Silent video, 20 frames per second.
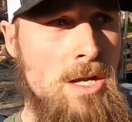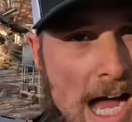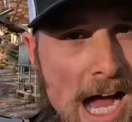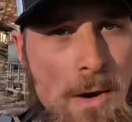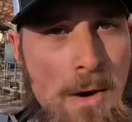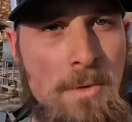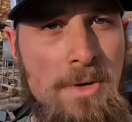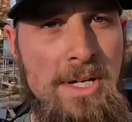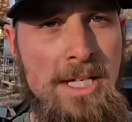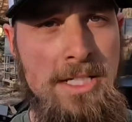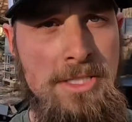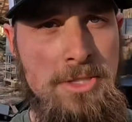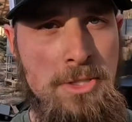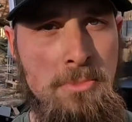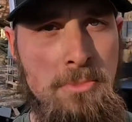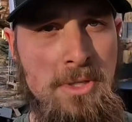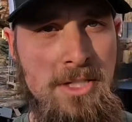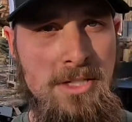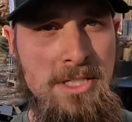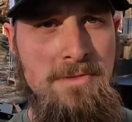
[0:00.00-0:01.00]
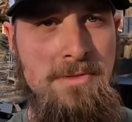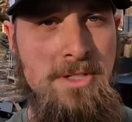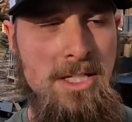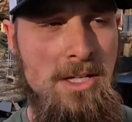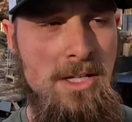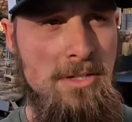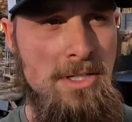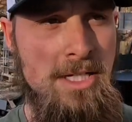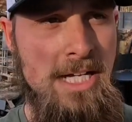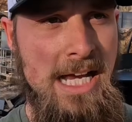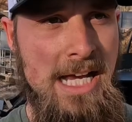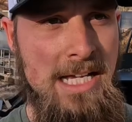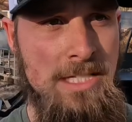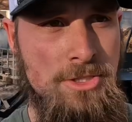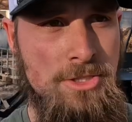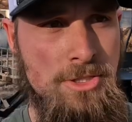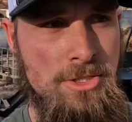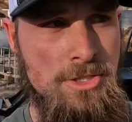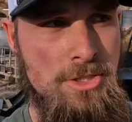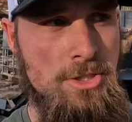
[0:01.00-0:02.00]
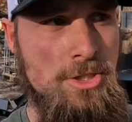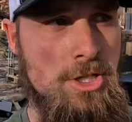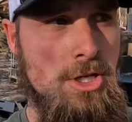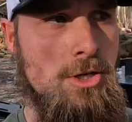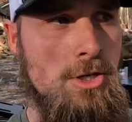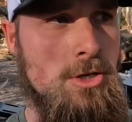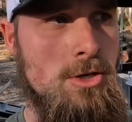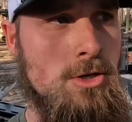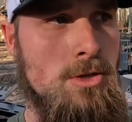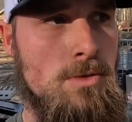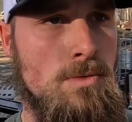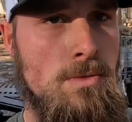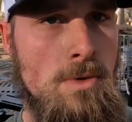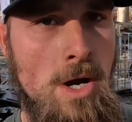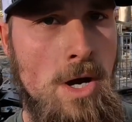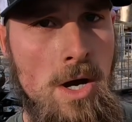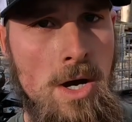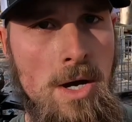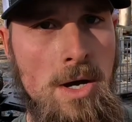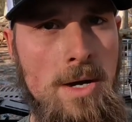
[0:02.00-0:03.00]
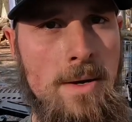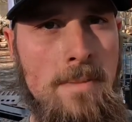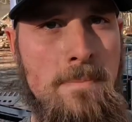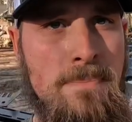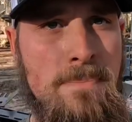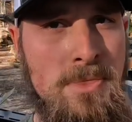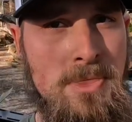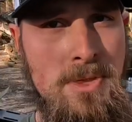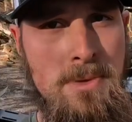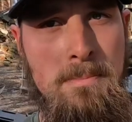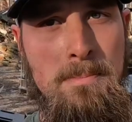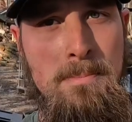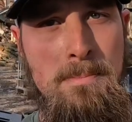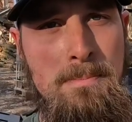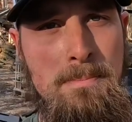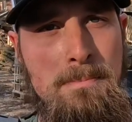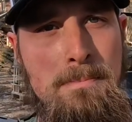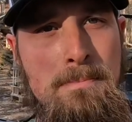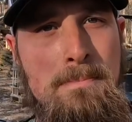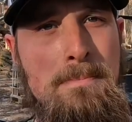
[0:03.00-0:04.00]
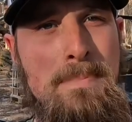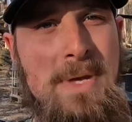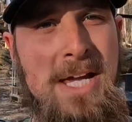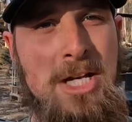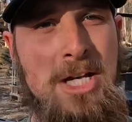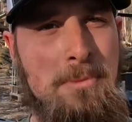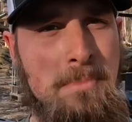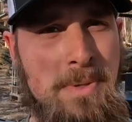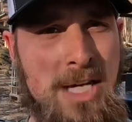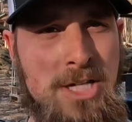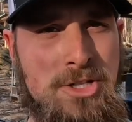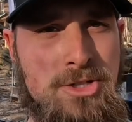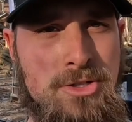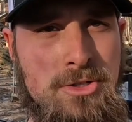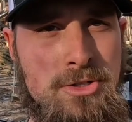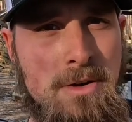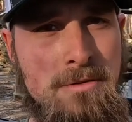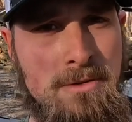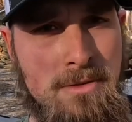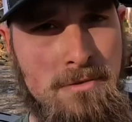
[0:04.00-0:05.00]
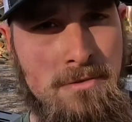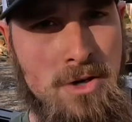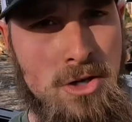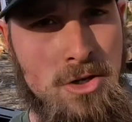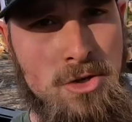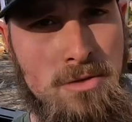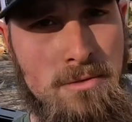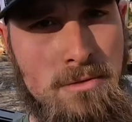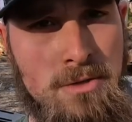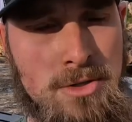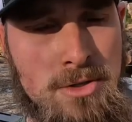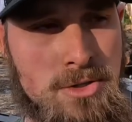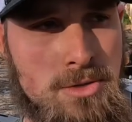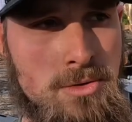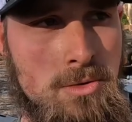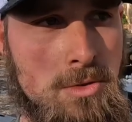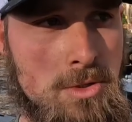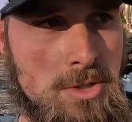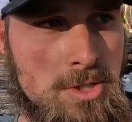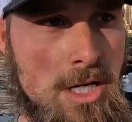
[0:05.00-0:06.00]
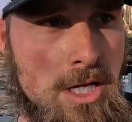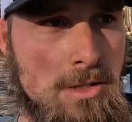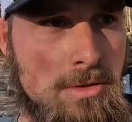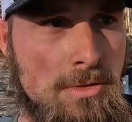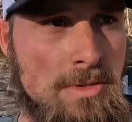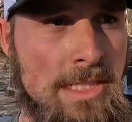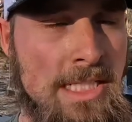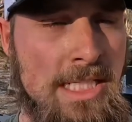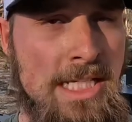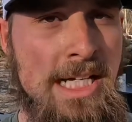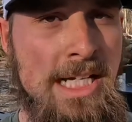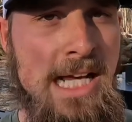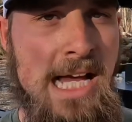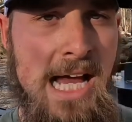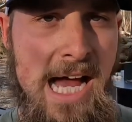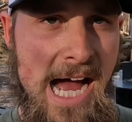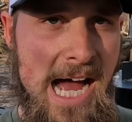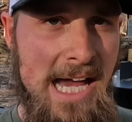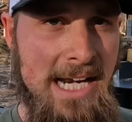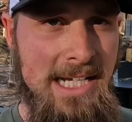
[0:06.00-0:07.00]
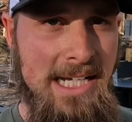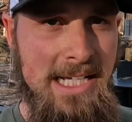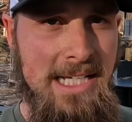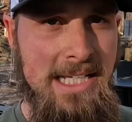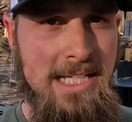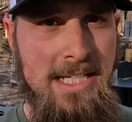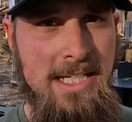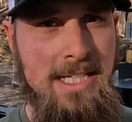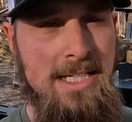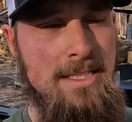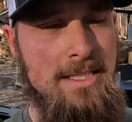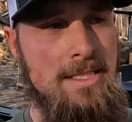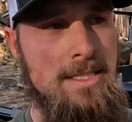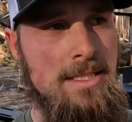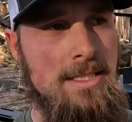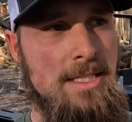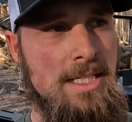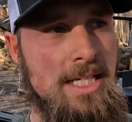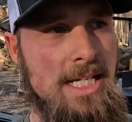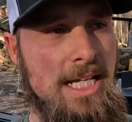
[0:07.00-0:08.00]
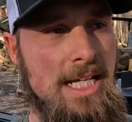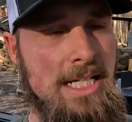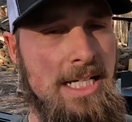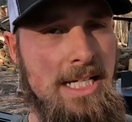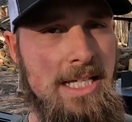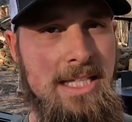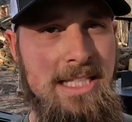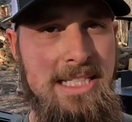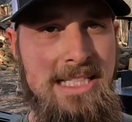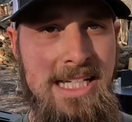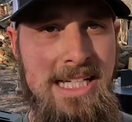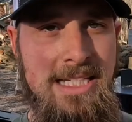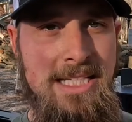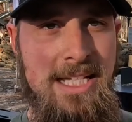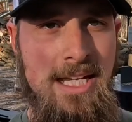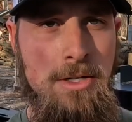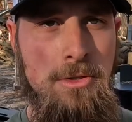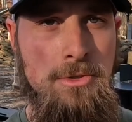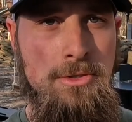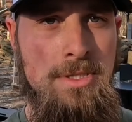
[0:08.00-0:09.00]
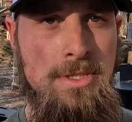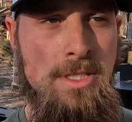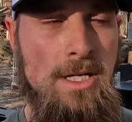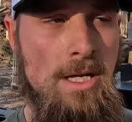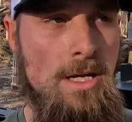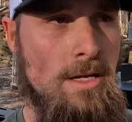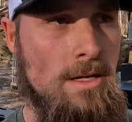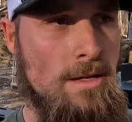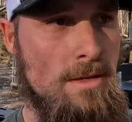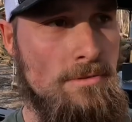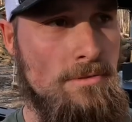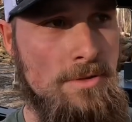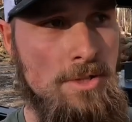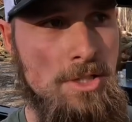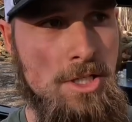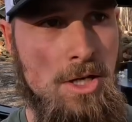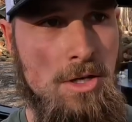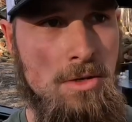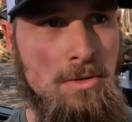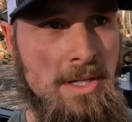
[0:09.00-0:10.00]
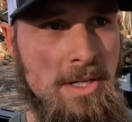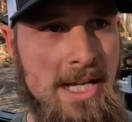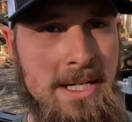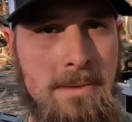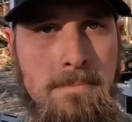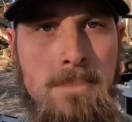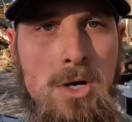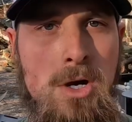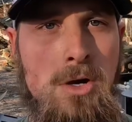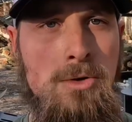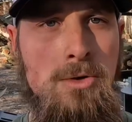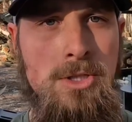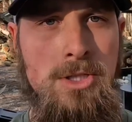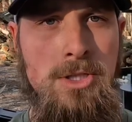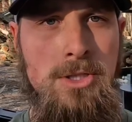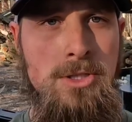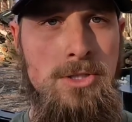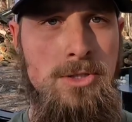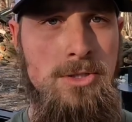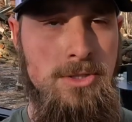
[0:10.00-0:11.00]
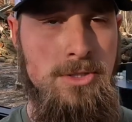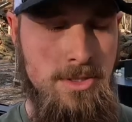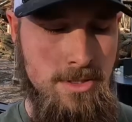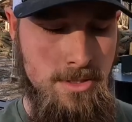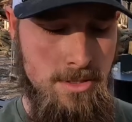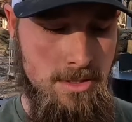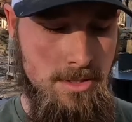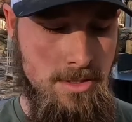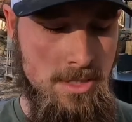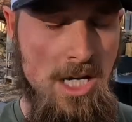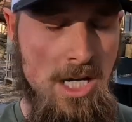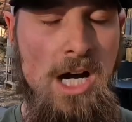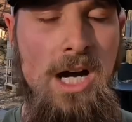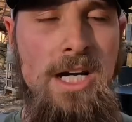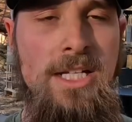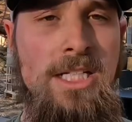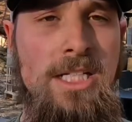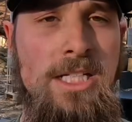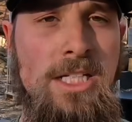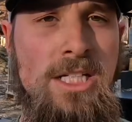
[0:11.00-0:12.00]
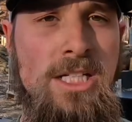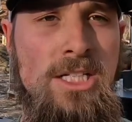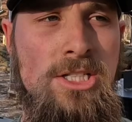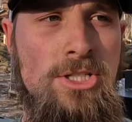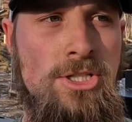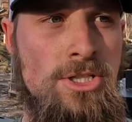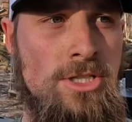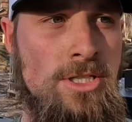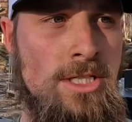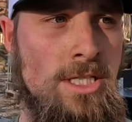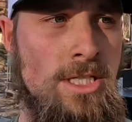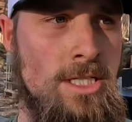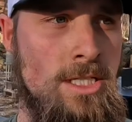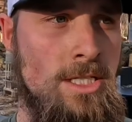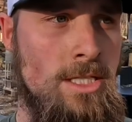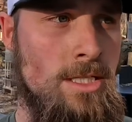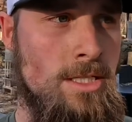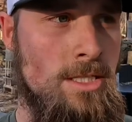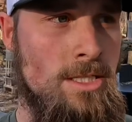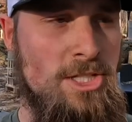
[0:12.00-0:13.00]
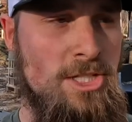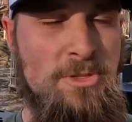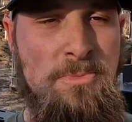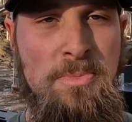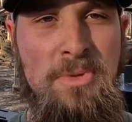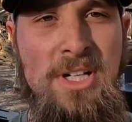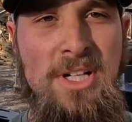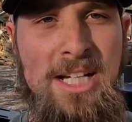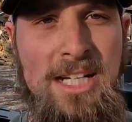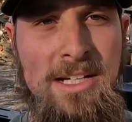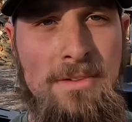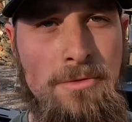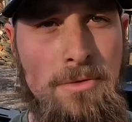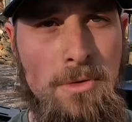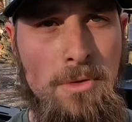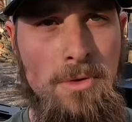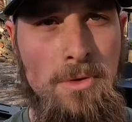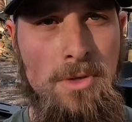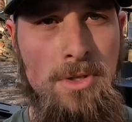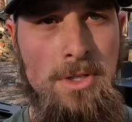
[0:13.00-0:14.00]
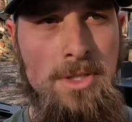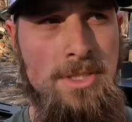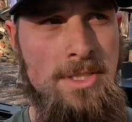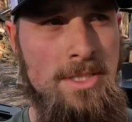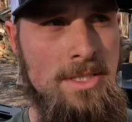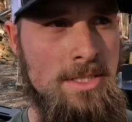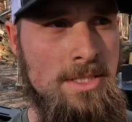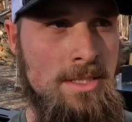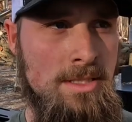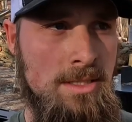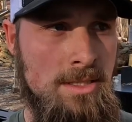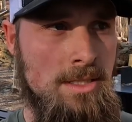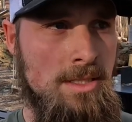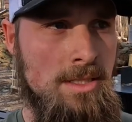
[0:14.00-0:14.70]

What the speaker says: I wanted to bring this video to you guys just to show you the bigger picture of a vertical versus horizontal. I didn't get into any of the details of, you know, like motors, tonnage, splitting force,